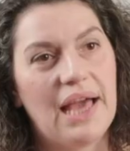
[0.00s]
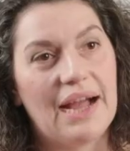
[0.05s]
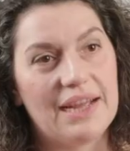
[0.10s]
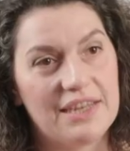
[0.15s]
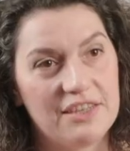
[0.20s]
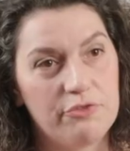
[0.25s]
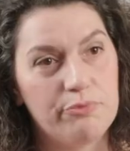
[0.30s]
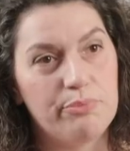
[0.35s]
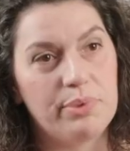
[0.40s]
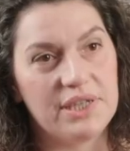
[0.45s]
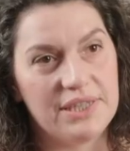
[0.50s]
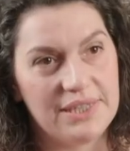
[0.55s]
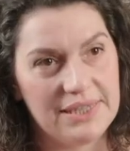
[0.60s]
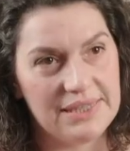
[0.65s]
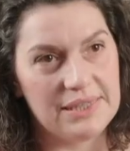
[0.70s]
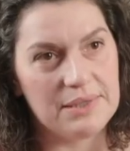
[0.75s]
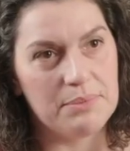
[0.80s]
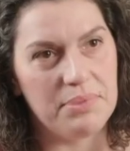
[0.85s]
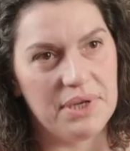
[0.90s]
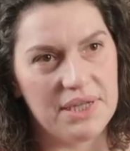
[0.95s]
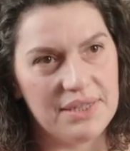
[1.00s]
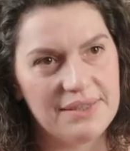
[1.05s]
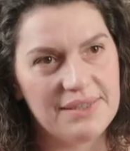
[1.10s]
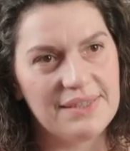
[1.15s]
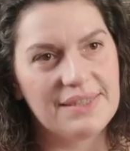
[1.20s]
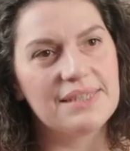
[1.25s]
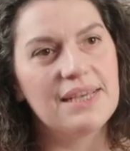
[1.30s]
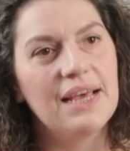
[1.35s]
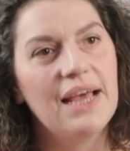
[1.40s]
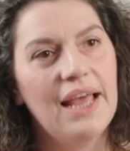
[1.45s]
active
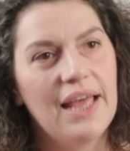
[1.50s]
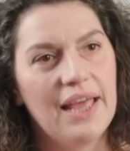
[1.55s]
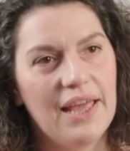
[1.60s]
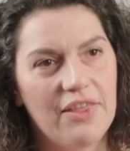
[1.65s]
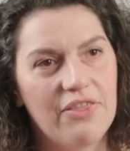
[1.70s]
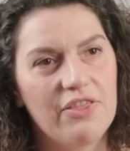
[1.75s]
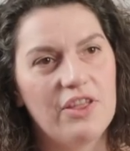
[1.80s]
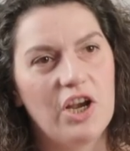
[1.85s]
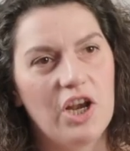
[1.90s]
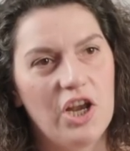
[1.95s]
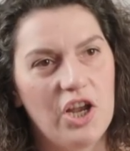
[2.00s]
participants in their